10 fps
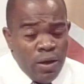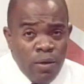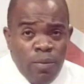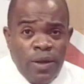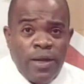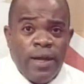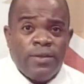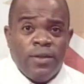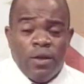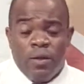Put the
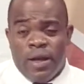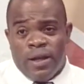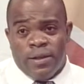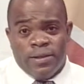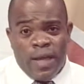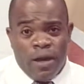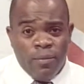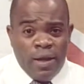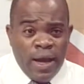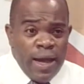decks, you know, and stack up
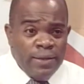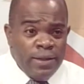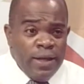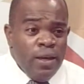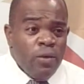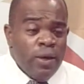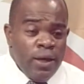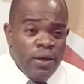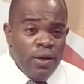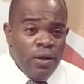the cards equally.
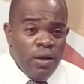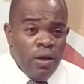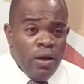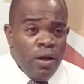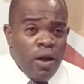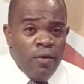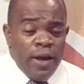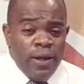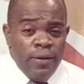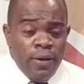All
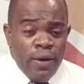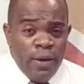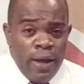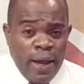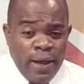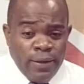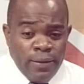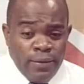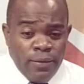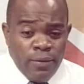right? And
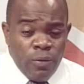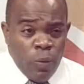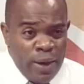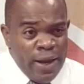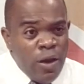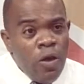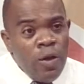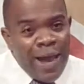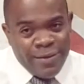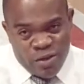when I
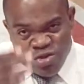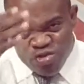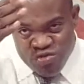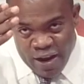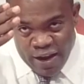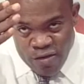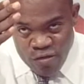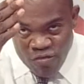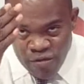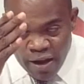look at the track
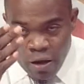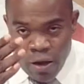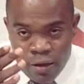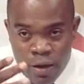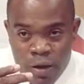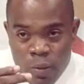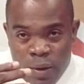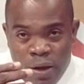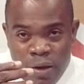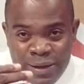record, when
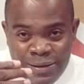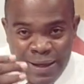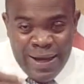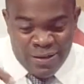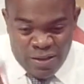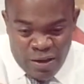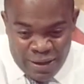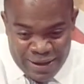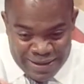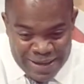I look at things done
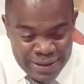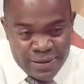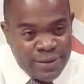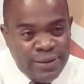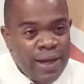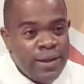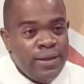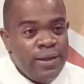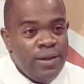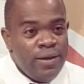in this
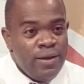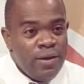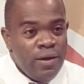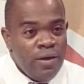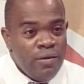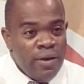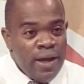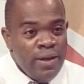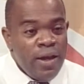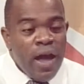society,
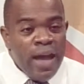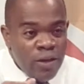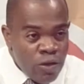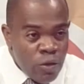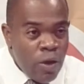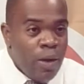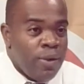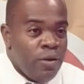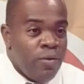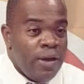right, I know I'm
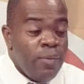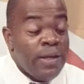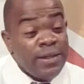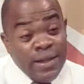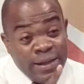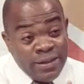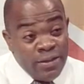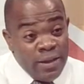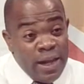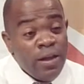in the right place. In
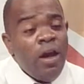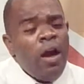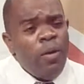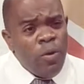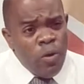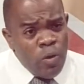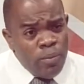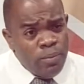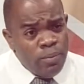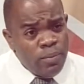addition to that, I'm home.